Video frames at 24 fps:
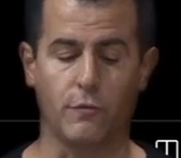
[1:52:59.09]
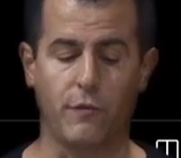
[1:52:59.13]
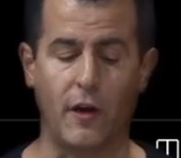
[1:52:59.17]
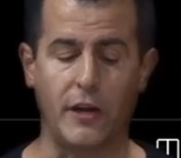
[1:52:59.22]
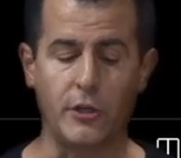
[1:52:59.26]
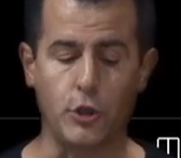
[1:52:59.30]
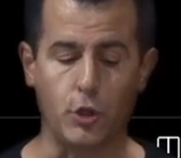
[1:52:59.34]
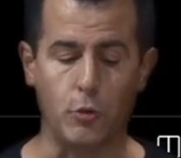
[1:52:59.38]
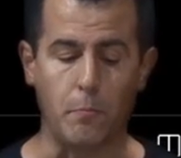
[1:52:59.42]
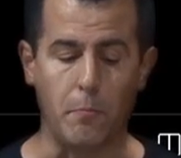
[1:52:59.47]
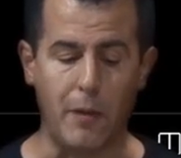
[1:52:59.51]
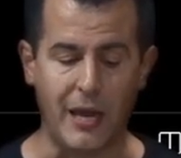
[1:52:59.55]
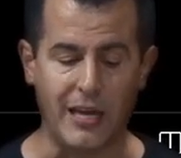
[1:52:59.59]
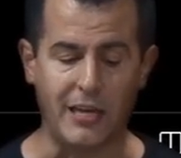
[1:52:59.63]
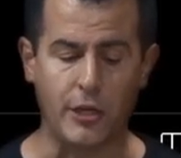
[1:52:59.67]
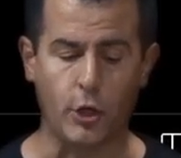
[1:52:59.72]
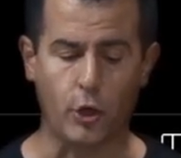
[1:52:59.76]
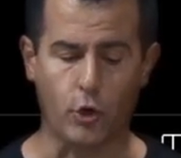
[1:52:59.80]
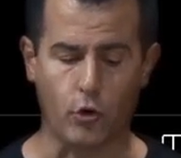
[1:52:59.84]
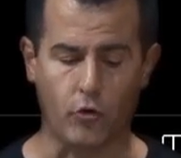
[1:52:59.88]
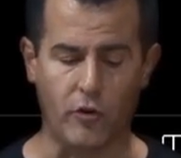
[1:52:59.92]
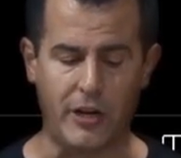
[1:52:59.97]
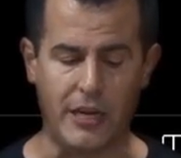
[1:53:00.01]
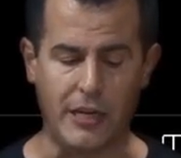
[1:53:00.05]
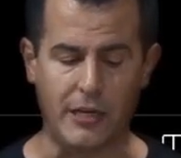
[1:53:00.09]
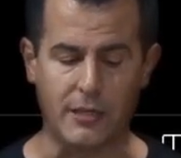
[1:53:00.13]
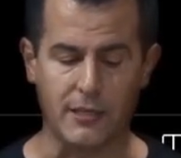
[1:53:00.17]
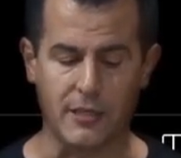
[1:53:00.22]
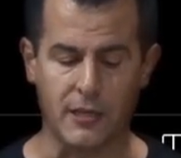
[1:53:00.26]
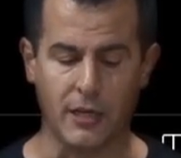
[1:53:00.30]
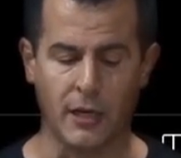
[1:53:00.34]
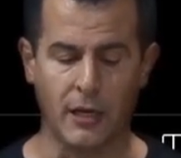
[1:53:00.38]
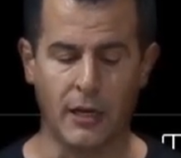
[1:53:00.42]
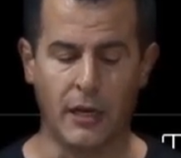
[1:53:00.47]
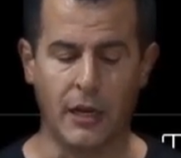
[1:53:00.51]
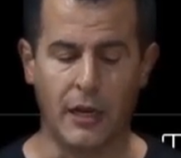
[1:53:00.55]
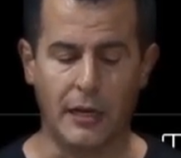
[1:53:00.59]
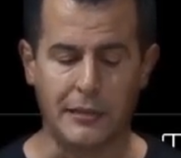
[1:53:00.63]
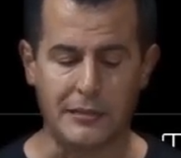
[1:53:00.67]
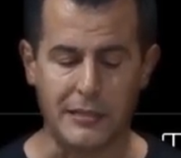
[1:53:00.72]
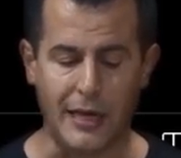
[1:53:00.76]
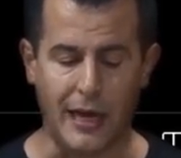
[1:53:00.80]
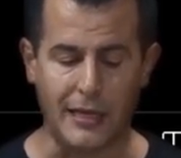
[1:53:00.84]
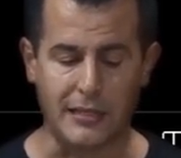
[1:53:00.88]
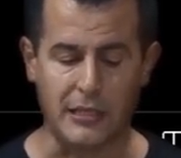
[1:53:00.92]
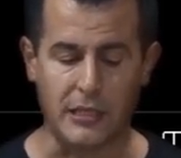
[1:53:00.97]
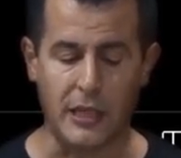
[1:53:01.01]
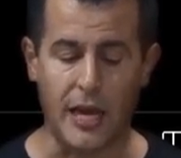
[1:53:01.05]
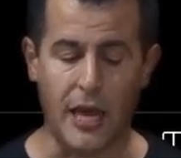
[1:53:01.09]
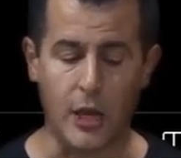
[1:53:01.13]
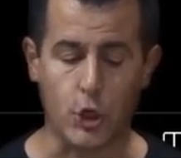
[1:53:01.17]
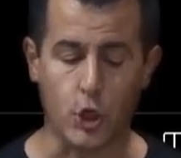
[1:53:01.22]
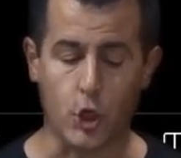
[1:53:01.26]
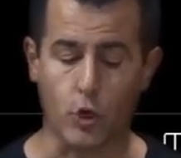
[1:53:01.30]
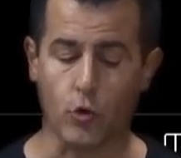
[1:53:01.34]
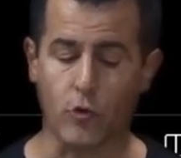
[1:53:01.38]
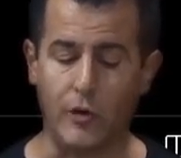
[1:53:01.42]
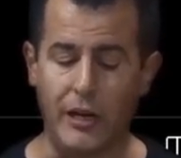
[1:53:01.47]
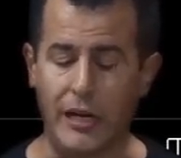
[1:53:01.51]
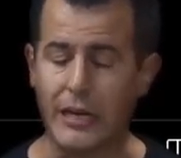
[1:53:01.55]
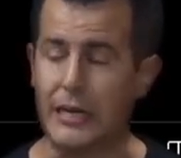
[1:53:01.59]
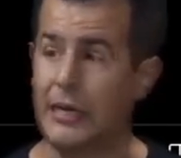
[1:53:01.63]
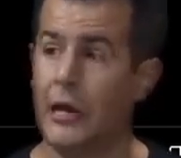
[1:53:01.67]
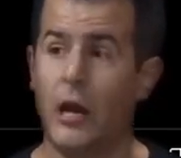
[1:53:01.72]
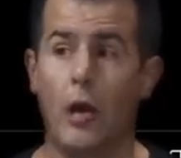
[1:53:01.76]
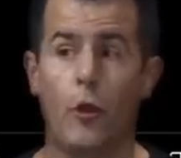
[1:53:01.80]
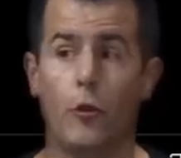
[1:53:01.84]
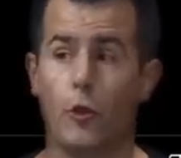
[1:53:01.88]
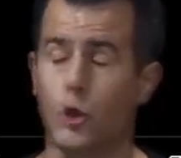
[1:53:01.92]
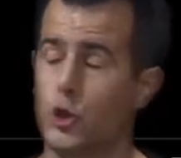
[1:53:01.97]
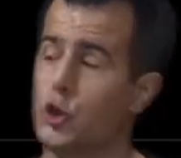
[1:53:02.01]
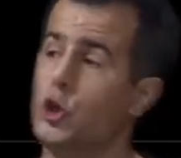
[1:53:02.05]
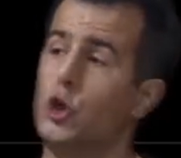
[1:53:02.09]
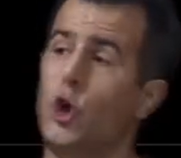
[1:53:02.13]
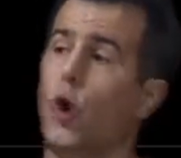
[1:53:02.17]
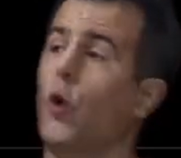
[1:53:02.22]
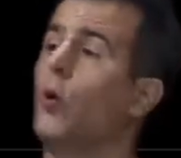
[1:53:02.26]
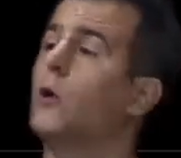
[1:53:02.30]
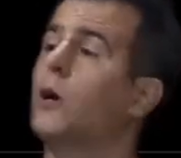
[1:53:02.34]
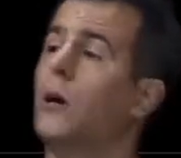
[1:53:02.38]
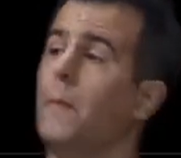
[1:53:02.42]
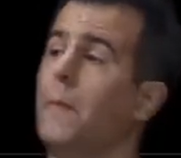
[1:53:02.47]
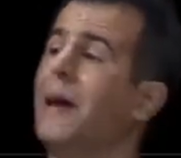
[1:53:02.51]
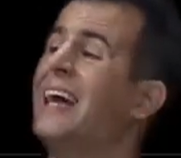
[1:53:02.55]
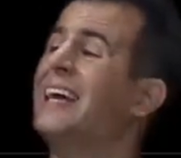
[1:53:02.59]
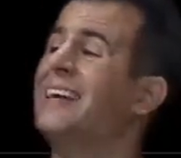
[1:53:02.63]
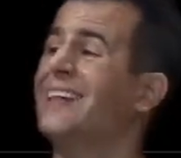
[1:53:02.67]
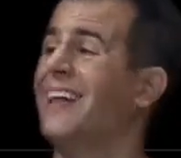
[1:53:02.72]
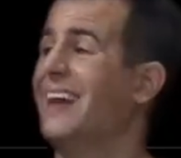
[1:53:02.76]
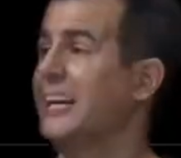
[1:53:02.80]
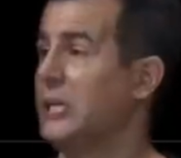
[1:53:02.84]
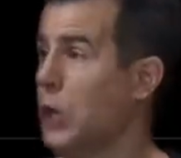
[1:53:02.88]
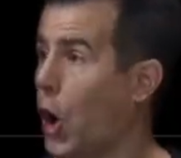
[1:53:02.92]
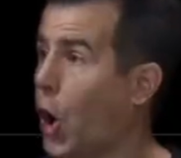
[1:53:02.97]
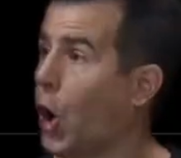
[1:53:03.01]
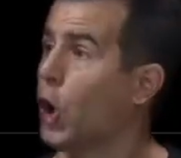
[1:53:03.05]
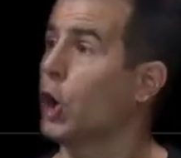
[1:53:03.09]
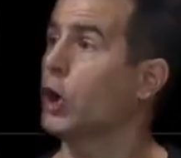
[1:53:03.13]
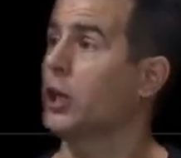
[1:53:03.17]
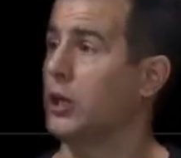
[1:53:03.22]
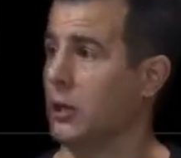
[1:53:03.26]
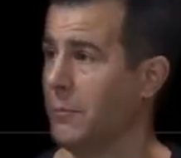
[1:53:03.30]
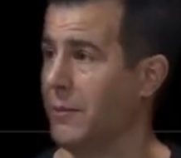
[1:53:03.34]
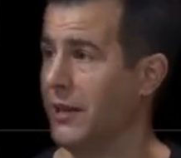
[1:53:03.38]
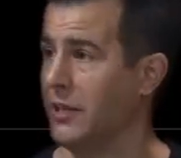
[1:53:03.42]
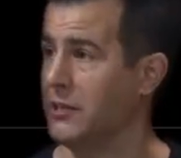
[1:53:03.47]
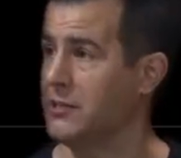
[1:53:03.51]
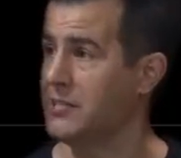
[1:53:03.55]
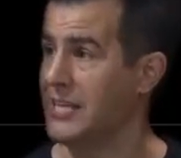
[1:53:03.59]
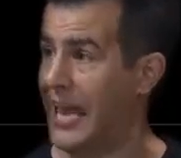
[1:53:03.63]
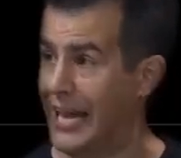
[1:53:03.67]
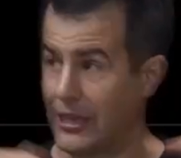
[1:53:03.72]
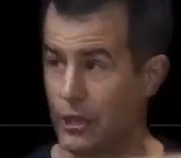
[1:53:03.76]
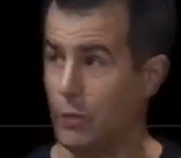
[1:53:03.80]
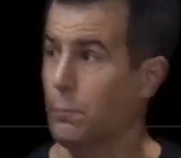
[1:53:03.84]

So if I do make greet, dot slash greet, there's no command line arguments